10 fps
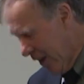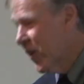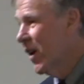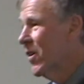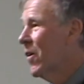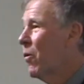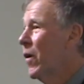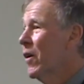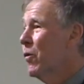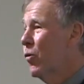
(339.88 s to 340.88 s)
So,
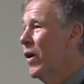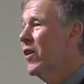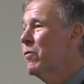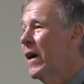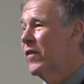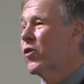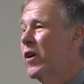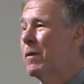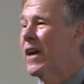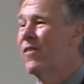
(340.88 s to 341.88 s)
where, do, where does my
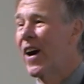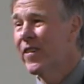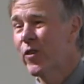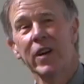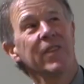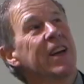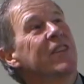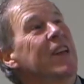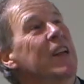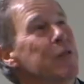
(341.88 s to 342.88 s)
story begin? My story
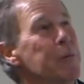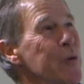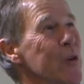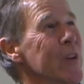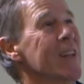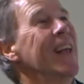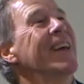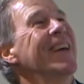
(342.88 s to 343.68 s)
begins in Liverpool,